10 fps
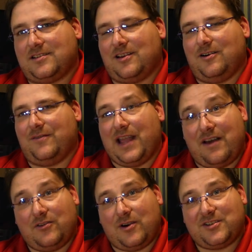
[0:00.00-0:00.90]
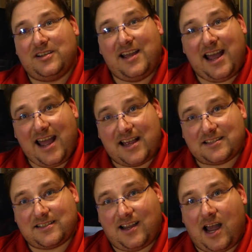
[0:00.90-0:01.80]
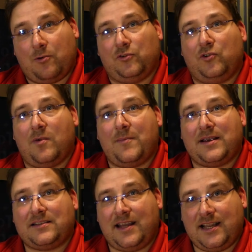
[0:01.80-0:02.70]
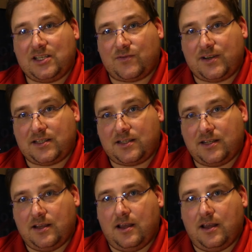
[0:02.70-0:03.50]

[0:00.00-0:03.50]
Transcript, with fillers: So if you have a question, ask. I will do my best to answer it.